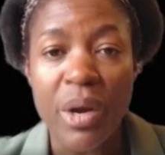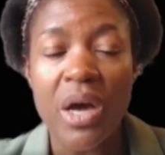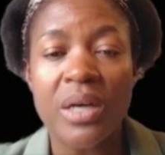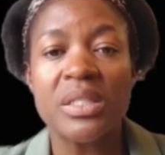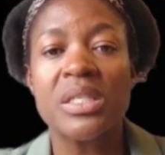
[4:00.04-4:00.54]

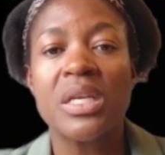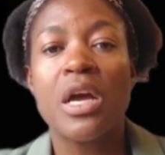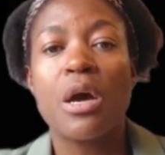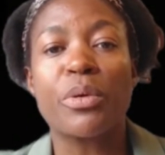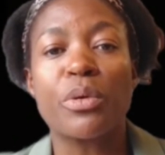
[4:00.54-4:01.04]
plant,
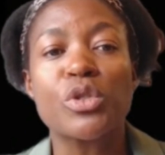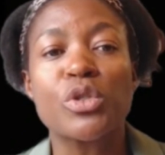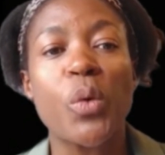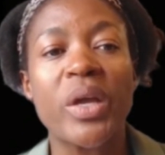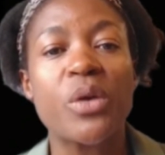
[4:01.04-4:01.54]
but
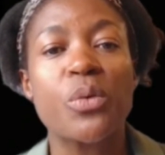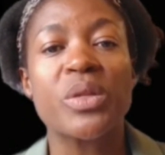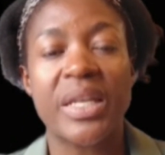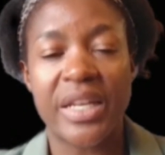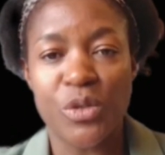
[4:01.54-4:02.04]
also working
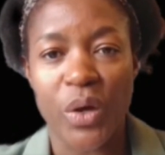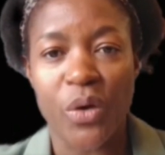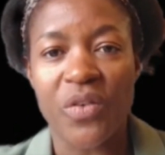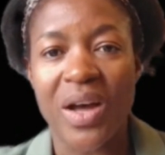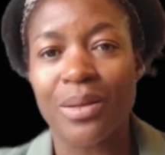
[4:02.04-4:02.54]
with a
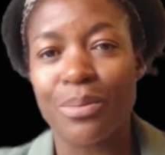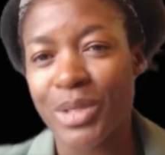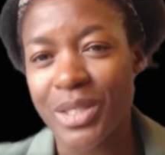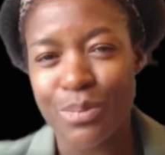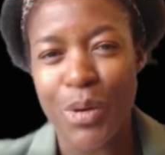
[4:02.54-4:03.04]
network of other
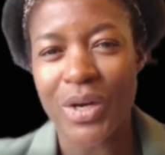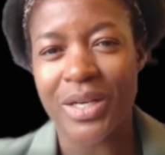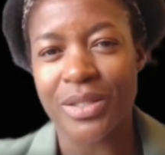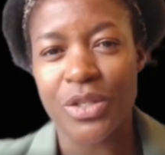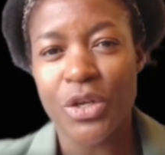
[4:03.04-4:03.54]
business
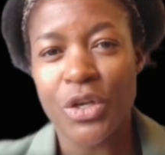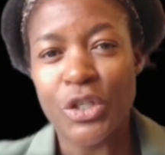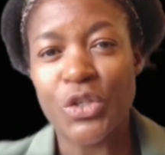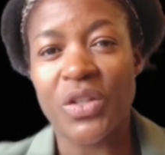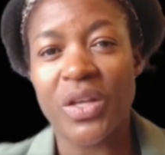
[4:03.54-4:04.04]
partners
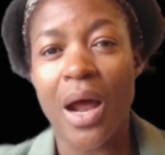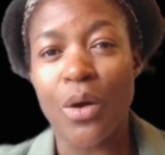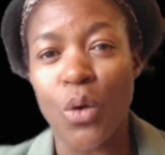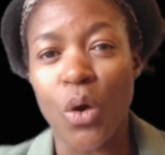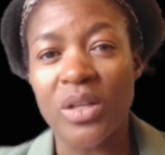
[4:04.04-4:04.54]
to then
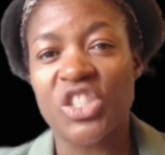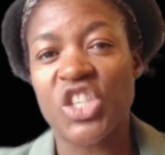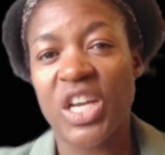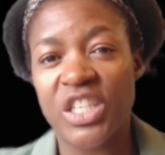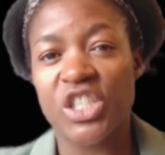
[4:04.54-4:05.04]
unlock the
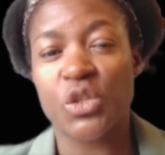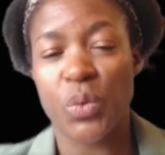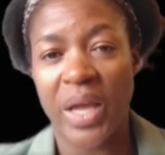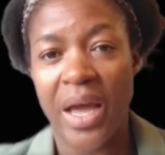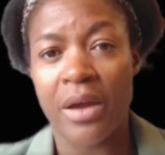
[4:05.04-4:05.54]
challenges
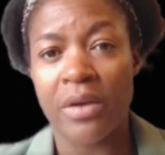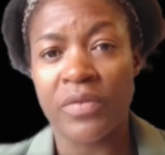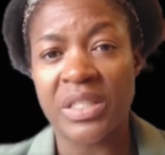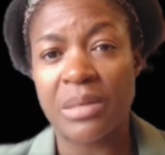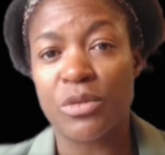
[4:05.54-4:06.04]
we have
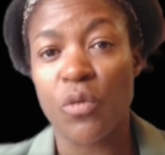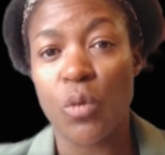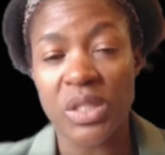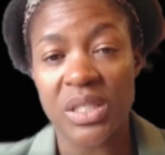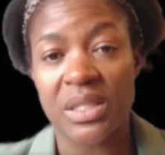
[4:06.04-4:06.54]
in terms of
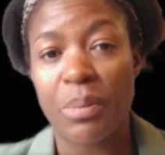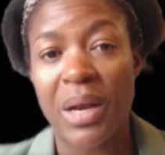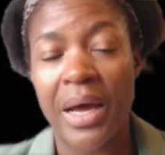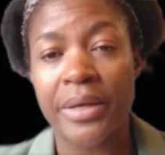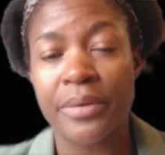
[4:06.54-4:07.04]
water
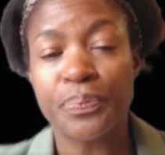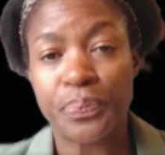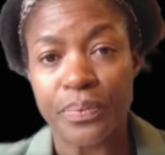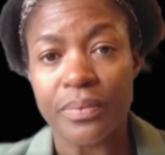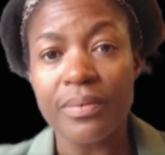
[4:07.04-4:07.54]
supply
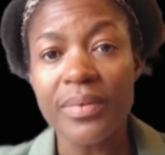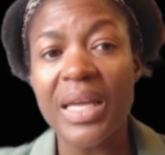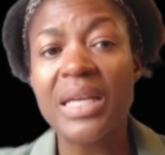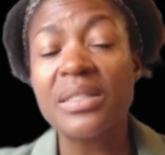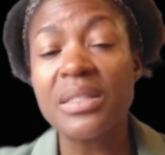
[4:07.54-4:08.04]

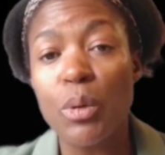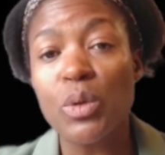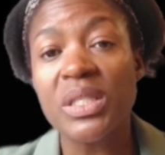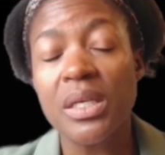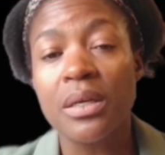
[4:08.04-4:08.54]
and
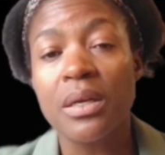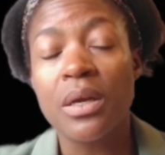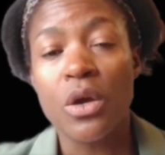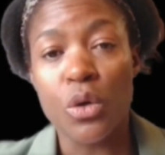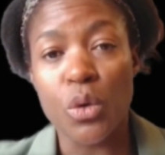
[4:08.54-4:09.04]
supporting
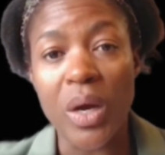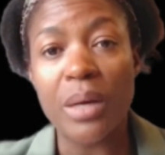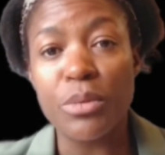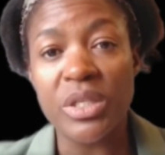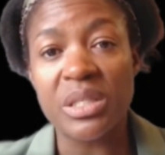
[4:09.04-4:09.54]

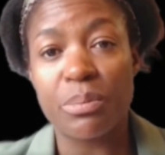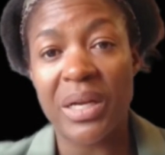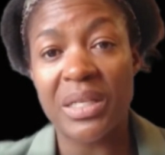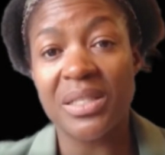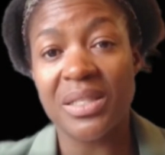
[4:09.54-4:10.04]
local
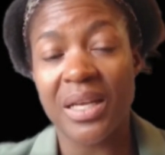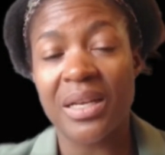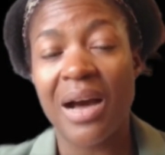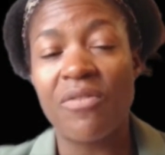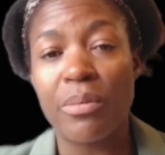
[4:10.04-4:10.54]
municipalities and
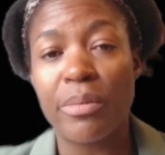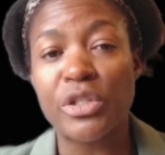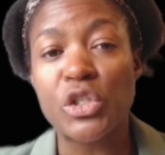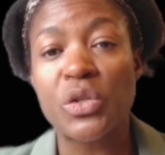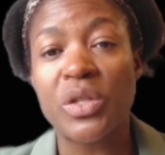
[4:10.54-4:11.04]

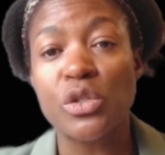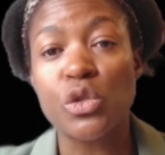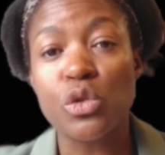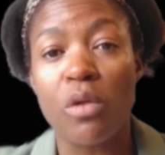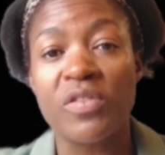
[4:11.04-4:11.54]
government to then
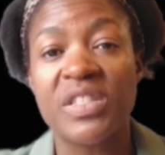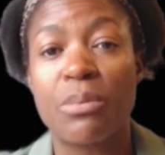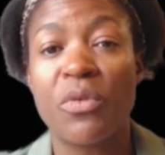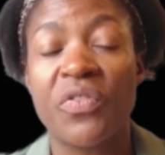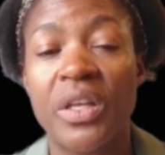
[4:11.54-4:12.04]
solve
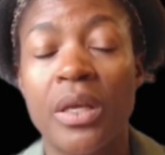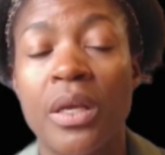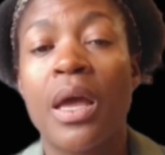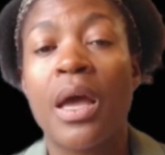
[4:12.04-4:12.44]
some of the